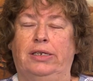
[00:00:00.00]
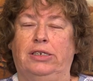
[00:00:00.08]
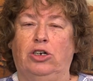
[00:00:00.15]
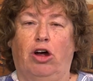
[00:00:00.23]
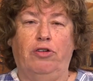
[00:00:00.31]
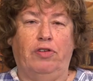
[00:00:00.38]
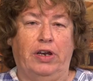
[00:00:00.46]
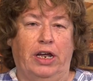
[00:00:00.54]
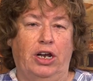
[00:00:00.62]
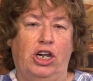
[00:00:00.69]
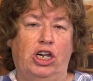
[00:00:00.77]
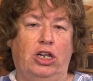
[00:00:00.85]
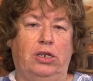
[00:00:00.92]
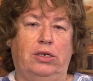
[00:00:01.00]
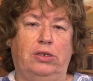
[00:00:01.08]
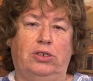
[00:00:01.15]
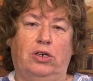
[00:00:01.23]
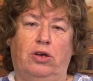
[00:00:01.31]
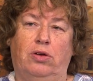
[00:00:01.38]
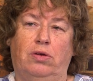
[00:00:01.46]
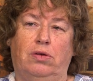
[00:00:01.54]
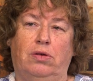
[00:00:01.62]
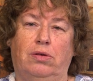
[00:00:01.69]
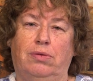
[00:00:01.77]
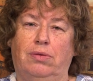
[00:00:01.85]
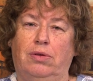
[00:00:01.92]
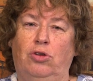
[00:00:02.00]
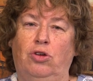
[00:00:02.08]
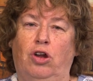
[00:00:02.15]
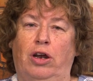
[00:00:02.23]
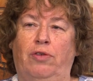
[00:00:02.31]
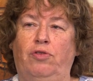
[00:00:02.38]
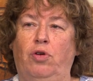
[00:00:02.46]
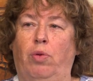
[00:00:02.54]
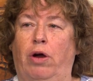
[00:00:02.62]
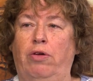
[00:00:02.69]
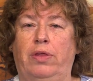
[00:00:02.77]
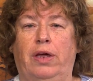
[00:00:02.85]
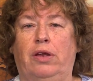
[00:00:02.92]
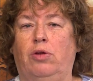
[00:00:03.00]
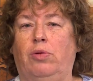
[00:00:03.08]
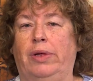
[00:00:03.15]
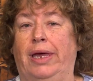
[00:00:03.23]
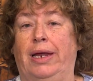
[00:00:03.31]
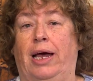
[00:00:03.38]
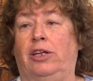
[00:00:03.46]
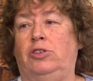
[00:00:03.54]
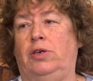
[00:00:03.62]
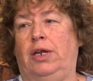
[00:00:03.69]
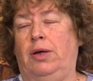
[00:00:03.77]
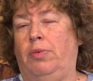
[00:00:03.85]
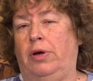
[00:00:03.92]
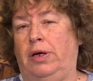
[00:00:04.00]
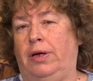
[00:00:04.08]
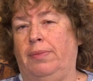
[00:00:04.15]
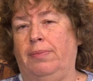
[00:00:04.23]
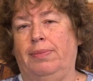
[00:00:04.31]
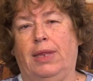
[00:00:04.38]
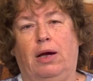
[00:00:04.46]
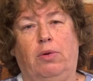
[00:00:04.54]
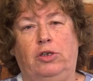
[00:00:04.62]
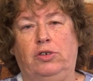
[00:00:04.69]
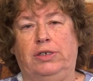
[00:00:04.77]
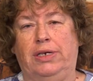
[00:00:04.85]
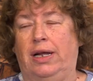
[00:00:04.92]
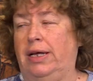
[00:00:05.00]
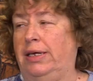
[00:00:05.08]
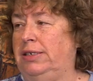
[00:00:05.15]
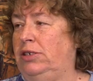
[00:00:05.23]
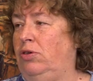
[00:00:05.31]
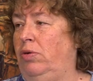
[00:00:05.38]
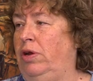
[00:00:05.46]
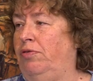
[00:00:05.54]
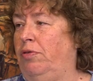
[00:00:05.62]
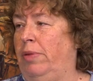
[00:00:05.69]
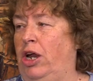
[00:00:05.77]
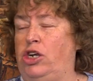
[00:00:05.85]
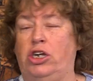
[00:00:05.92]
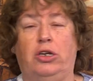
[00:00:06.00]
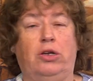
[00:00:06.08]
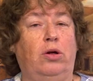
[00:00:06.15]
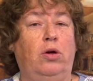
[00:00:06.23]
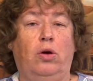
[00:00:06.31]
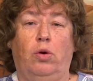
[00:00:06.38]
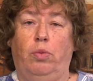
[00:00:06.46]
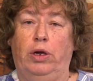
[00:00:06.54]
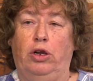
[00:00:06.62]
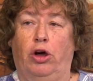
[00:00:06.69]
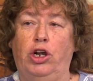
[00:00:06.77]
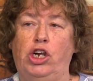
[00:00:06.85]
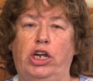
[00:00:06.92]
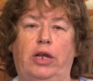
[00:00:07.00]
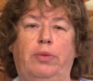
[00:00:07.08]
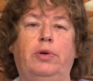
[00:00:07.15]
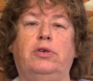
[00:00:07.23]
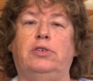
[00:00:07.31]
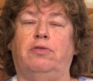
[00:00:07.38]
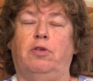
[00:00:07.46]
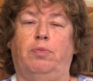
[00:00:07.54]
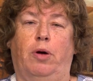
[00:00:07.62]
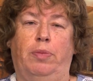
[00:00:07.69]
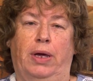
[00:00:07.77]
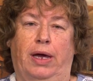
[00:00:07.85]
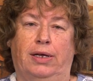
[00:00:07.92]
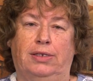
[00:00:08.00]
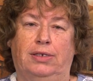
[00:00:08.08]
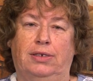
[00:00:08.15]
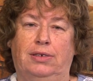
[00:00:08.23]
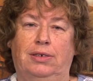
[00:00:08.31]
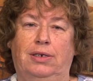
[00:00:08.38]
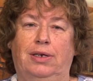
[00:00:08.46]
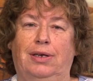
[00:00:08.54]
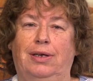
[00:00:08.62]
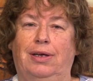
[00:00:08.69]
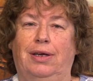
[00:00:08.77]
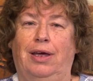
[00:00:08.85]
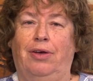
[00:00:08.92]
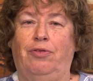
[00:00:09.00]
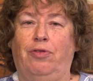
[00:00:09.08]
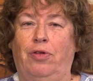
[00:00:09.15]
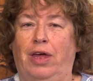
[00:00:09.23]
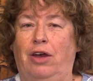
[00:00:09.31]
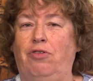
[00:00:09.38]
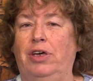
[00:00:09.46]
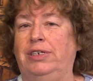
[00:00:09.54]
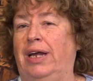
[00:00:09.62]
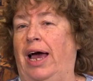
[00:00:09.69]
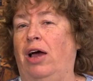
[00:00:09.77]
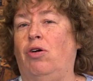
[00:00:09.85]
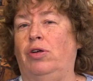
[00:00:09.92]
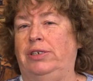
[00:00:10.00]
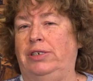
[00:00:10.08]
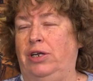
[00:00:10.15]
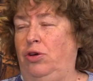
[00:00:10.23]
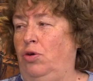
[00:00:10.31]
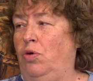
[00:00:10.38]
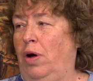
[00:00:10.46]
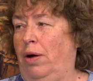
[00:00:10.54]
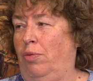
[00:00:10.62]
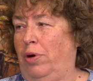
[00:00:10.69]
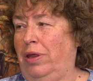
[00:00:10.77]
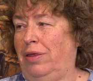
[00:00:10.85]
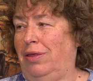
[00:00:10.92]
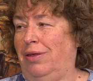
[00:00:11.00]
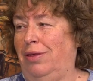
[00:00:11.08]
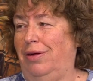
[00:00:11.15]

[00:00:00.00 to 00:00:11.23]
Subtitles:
It's confidential, so you don't have to worry that it will get out to anybody. What you tell us, your information, we don't share because of the Poppy Act. And for that reason, I can't tell you who I'm with.